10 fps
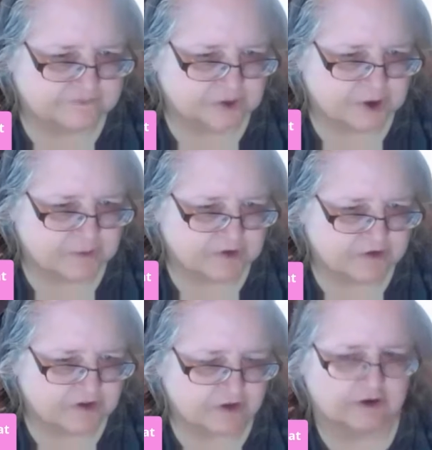Perhaps I
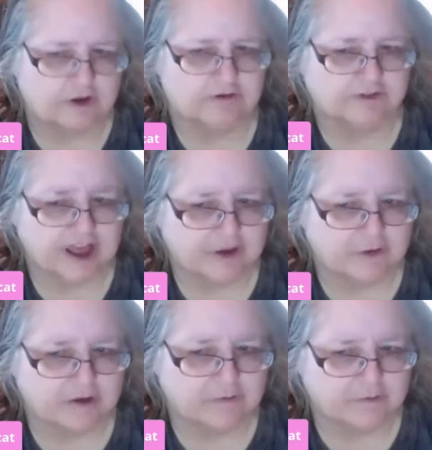saw a lot of
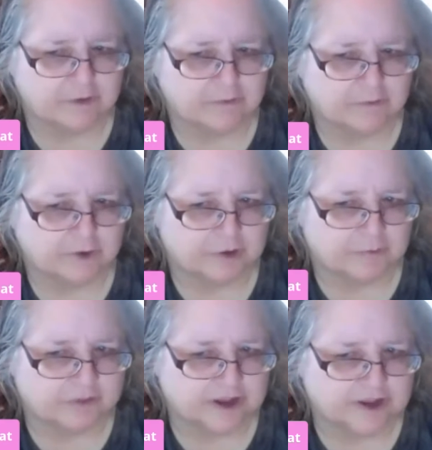cataracts when I was working
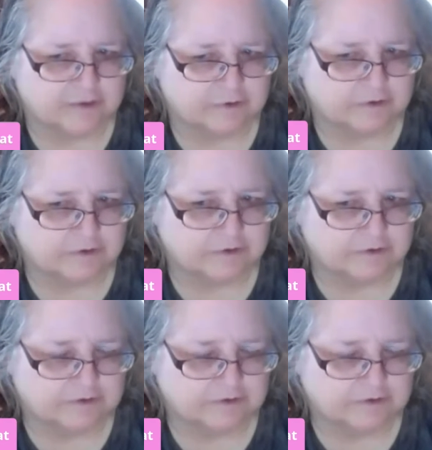with animals.